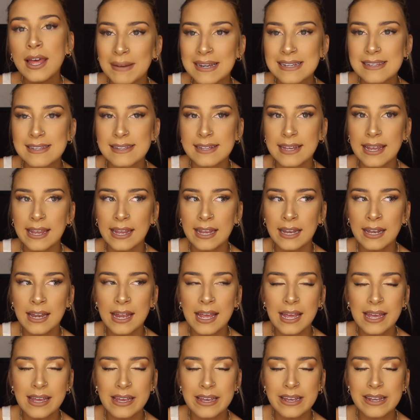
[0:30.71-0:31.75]
My
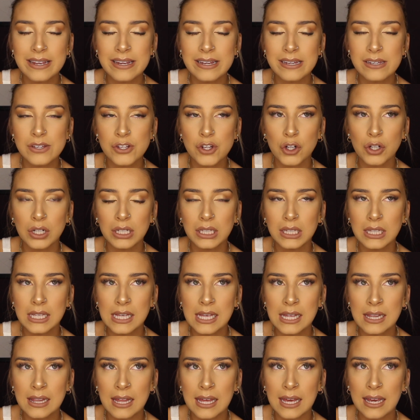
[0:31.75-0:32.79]
skin is
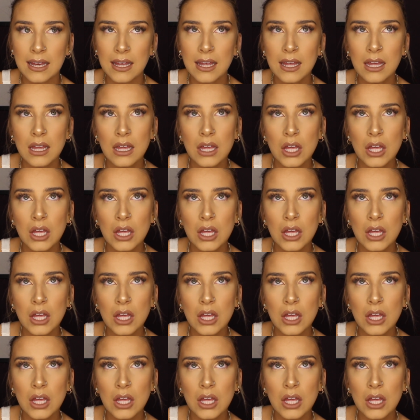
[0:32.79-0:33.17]
currently like